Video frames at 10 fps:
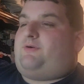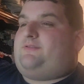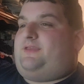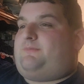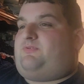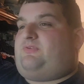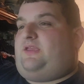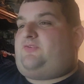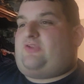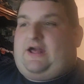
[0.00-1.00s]
Run
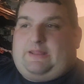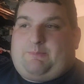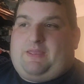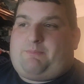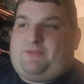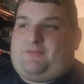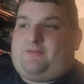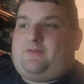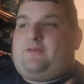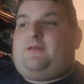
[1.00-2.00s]
DMC, Scottie Pippen,